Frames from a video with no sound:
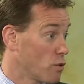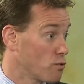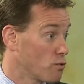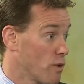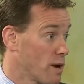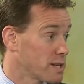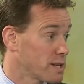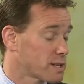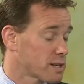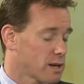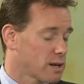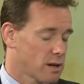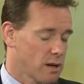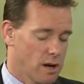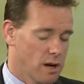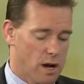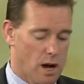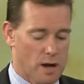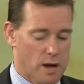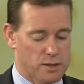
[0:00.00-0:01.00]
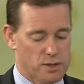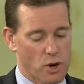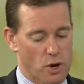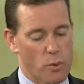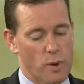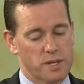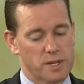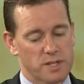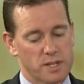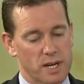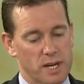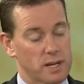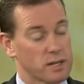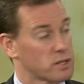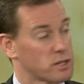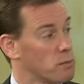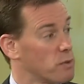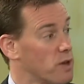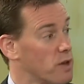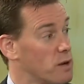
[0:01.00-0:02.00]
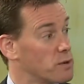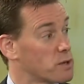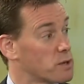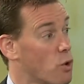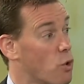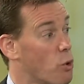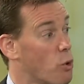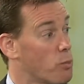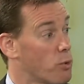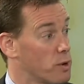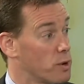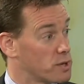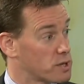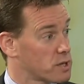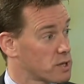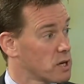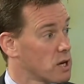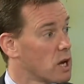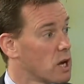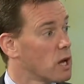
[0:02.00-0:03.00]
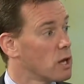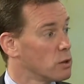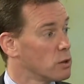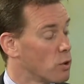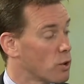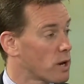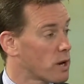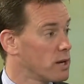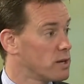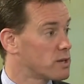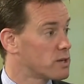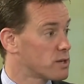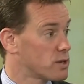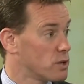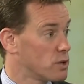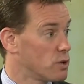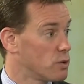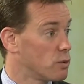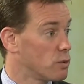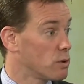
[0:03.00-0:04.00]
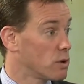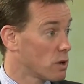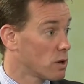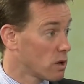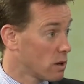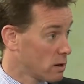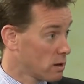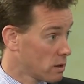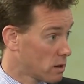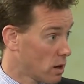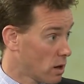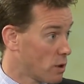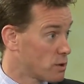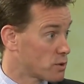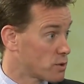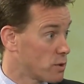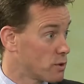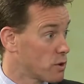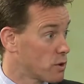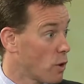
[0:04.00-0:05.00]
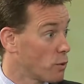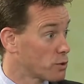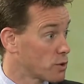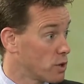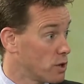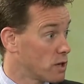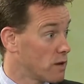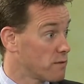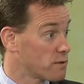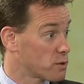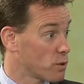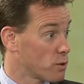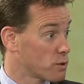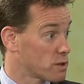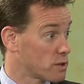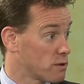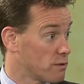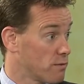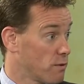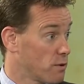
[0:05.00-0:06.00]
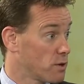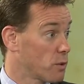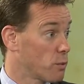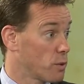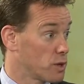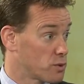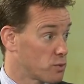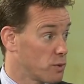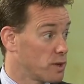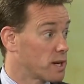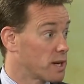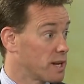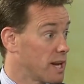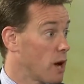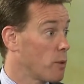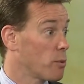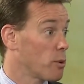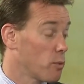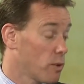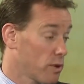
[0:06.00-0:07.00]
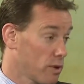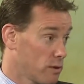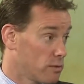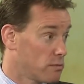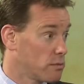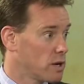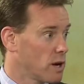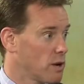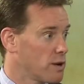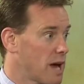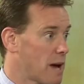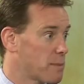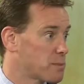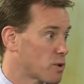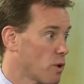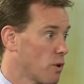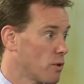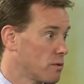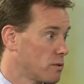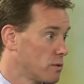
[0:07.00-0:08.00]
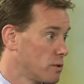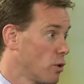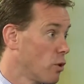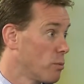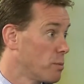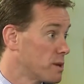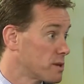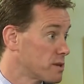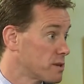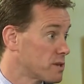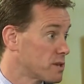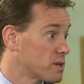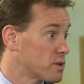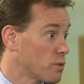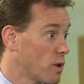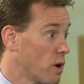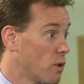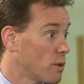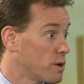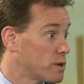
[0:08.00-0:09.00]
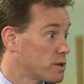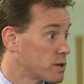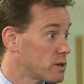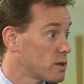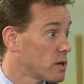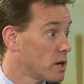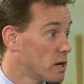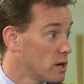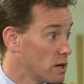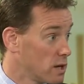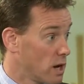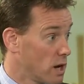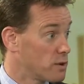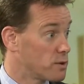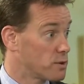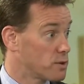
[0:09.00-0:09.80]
And so we're seeing some of those corporates looking to go to alternative sources of funding, which we can help them with. And, NAB's got your business as well, which, does that similar